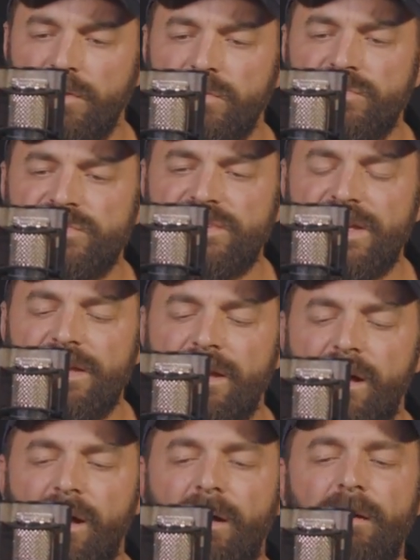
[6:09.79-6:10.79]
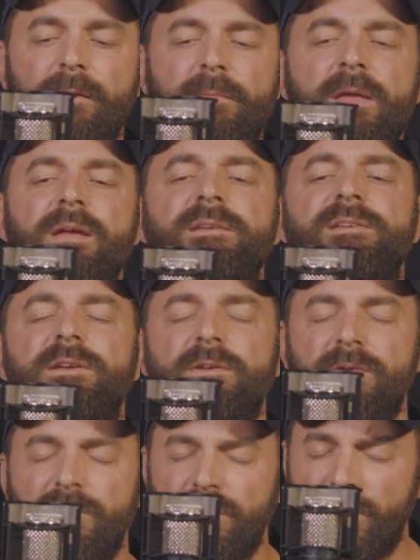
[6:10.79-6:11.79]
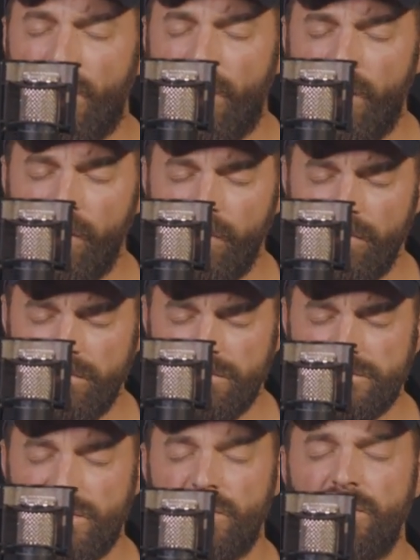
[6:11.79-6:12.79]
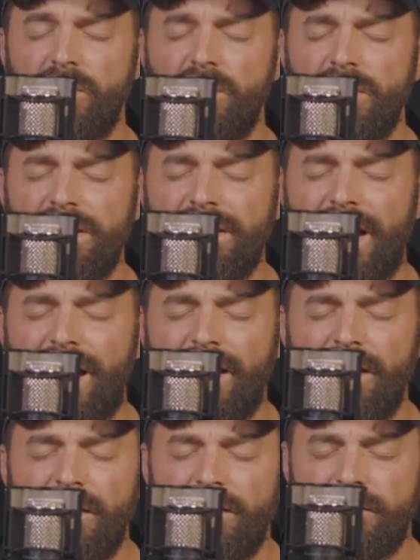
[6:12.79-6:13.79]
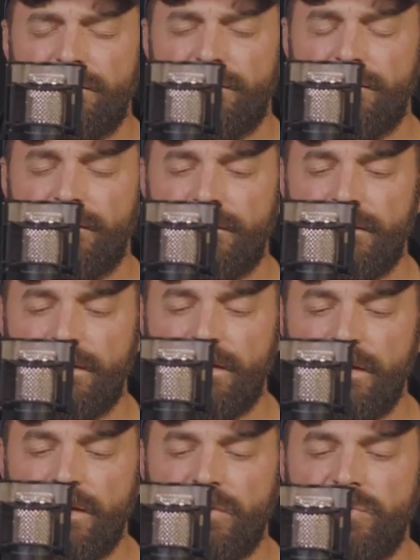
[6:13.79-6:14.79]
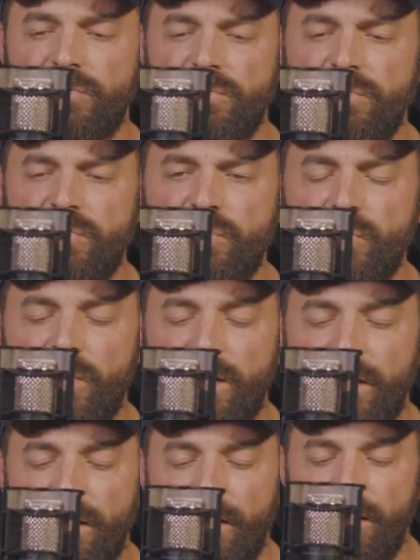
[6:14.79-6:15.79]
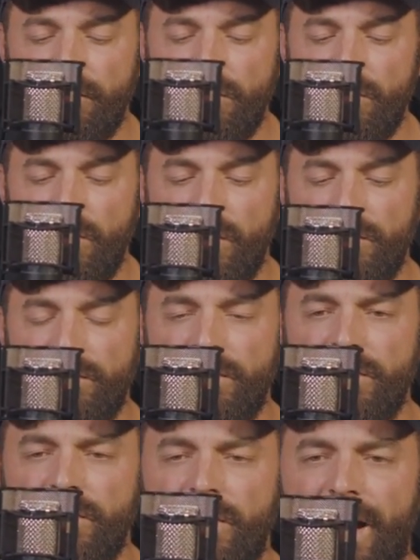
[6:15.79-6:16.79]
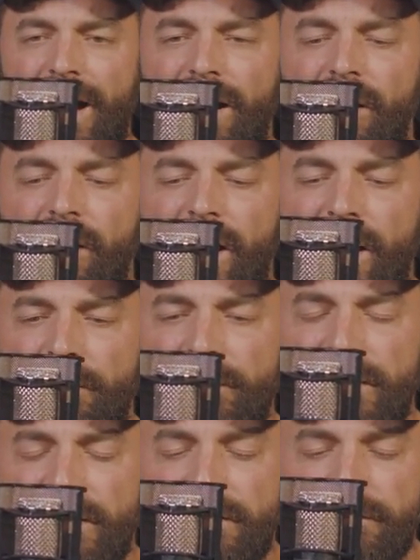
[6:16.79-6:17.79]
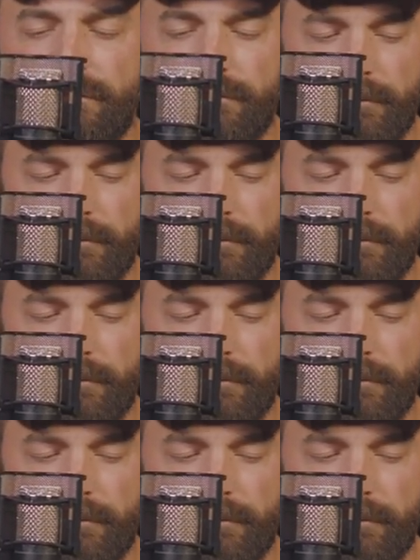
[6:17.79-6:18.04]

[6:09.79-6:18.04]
you stay up till the dawn's early light. Do you ever wonder how I've been?